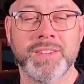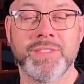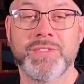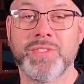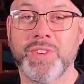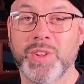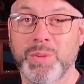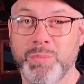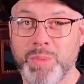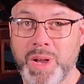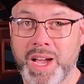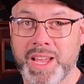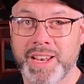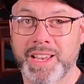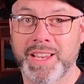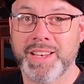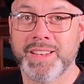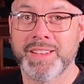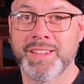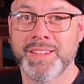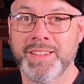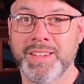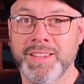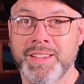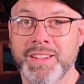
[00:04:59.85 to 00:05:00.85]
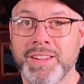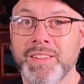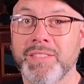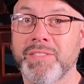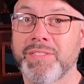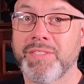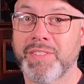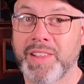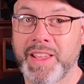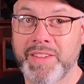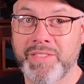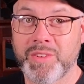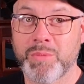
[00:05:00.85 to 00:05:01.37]
full-bodied
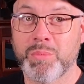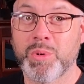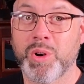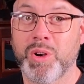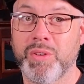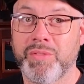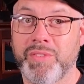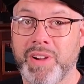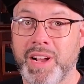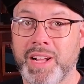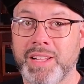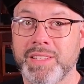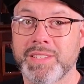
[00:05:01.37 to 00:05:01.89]
flavor profile,